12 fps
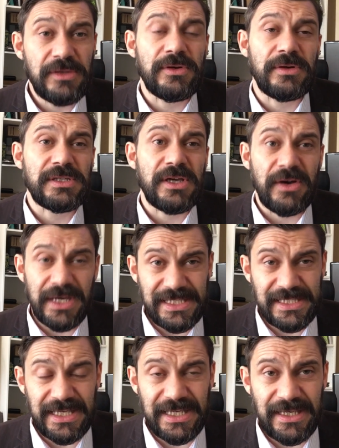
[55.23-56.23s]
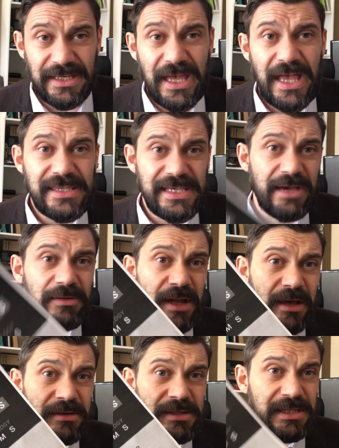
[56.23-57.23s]
dot I T,
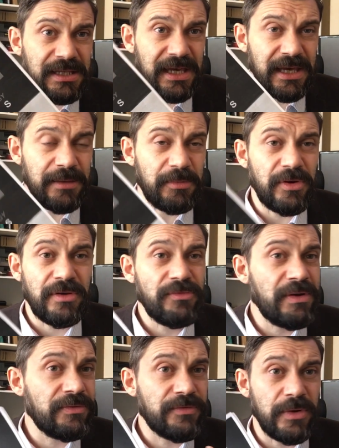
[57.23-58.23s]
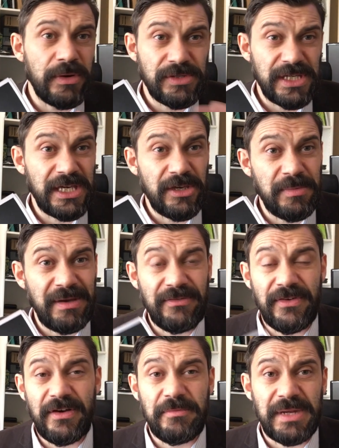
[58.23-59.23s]
download the ebook, run through it, it'll take you about
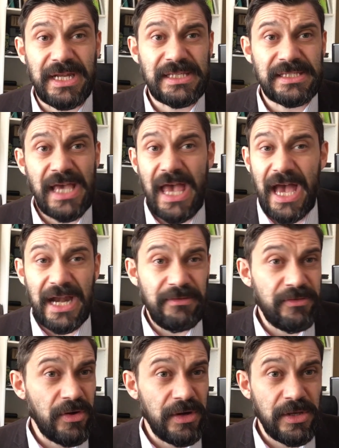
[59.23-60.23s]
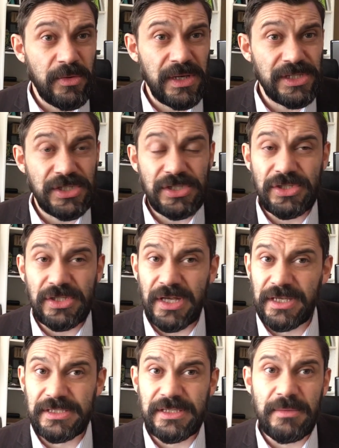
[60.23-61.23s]
five minutes. And if you've got any questions, you'd
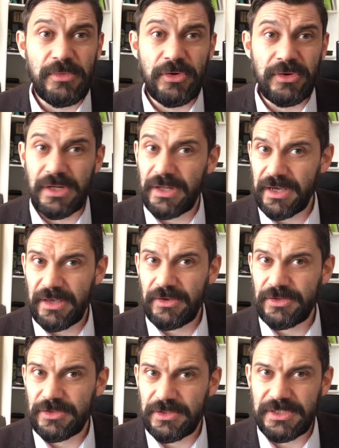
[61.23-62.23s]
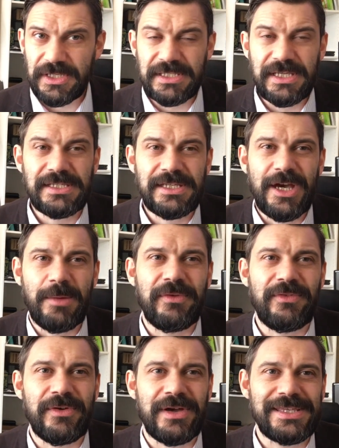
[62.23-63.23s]
like to know more, you'd like Good Choice I T to help
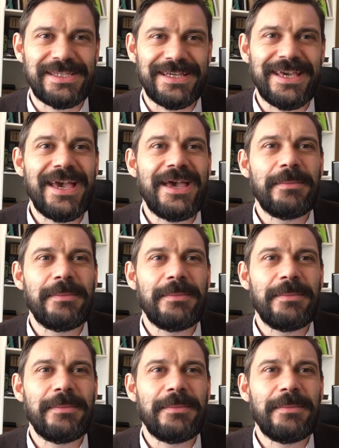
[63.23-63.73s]
with your I T,